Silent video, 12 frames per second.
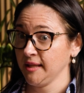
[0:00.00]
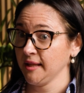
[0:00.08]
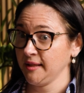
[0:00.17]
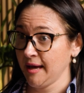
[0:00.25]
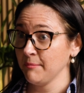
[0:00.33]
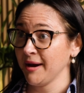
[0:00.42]

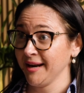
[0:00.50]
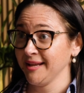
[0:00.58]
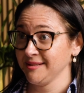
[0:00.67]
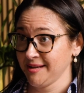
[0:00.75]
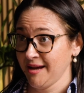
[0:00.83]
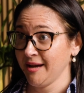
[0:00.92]
That
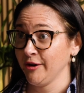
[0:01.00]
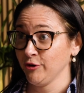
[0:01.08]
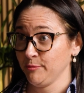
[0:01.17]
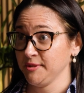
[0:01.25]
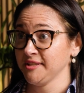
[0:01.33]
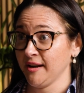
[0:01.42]
money is
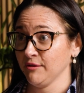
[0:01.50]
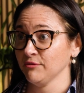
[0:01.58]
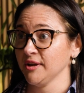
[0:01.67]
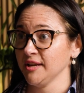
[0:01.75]
100% at